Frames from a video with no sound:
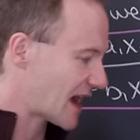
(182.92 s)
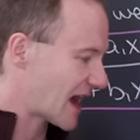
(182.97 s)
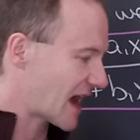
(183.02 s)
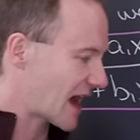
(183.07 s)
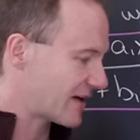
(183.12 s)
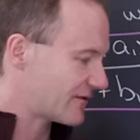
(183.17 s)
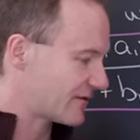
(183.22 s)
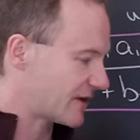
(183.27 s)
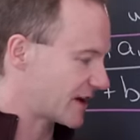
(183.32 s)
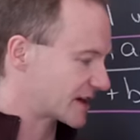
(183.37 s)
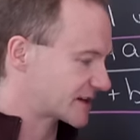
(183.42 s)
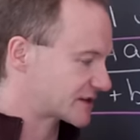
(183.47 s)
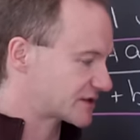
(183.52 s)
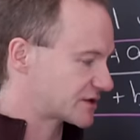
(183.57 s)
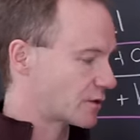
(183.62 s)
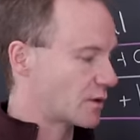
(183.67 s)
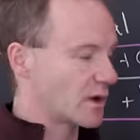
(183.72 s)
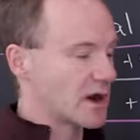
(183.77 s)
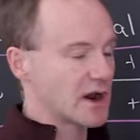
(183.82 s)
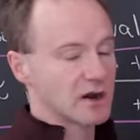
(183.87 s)
a half x
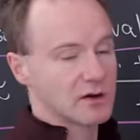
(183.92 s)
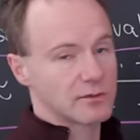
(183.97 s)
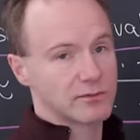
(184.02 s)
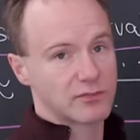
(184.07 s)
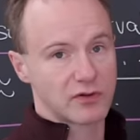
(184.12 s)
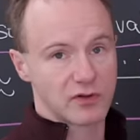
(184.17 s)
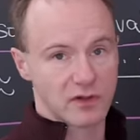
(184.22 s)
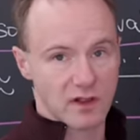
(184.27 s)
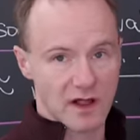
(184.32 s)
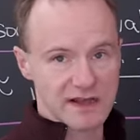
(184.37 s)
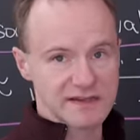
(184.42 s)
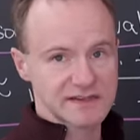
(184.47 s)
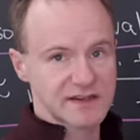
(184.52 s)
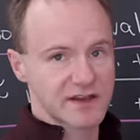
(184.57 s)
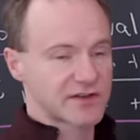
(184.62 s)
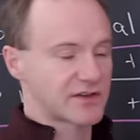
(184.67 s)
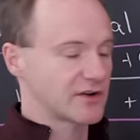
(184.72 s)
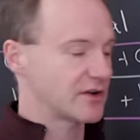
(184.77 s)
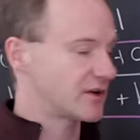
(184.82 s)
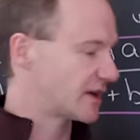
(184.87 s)
squared plus
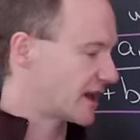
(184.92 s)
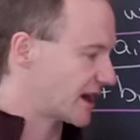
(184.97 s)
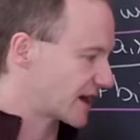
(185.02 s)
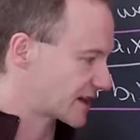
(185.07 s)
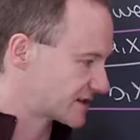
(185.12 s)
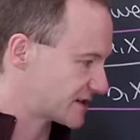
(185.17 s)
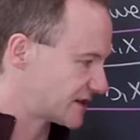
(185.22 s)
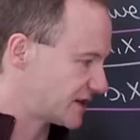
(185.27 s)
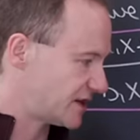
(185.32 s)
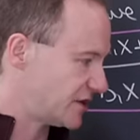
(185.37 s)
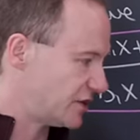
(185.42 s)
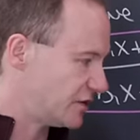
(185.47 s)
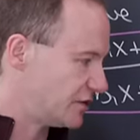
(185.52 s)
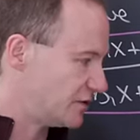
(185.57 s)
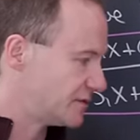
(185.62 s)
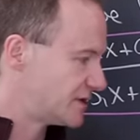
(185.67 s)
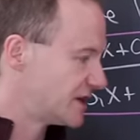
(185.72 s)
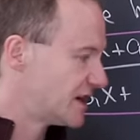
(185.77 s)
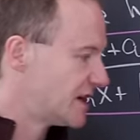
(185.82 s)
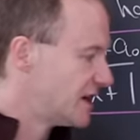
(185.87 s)
a third x
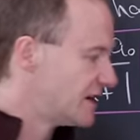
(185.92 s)
cubed.